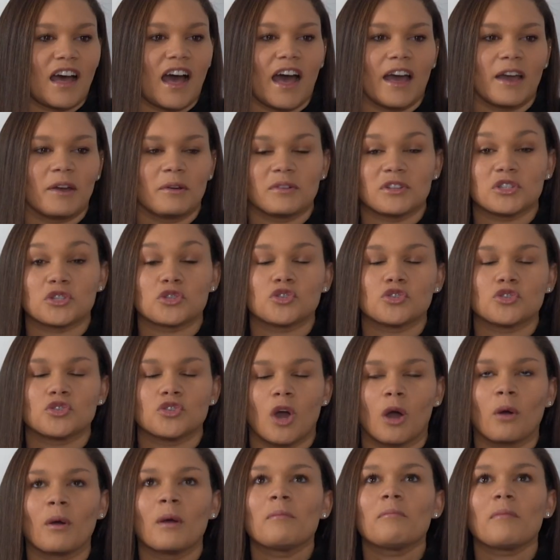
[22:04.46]
I was
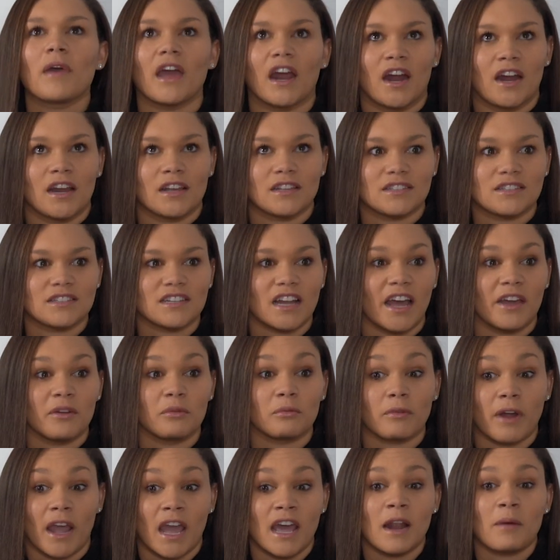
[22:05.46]
so embarrassed. I
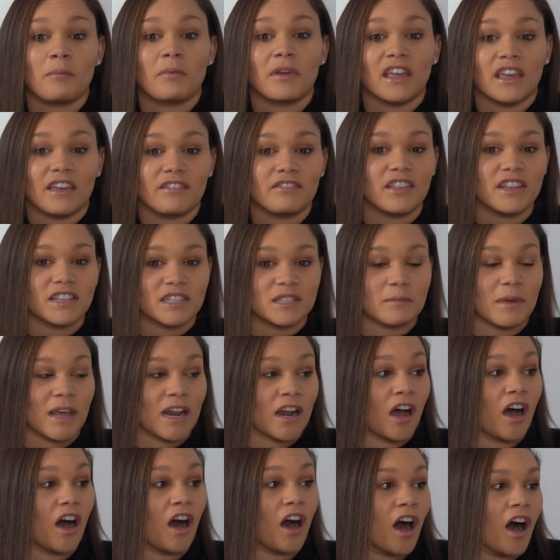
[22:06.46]
ran up and give this man
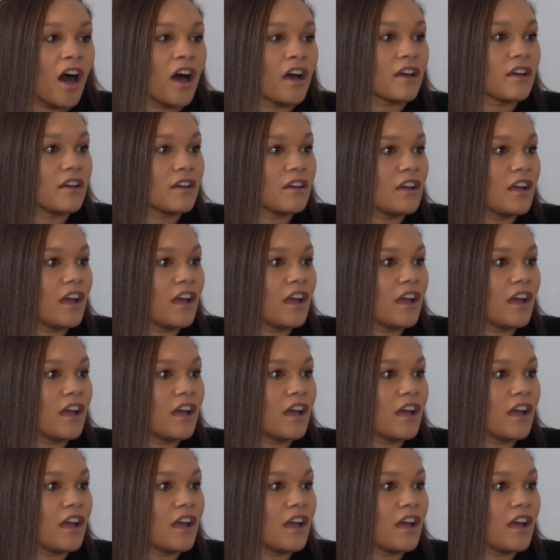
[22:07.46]
a hug,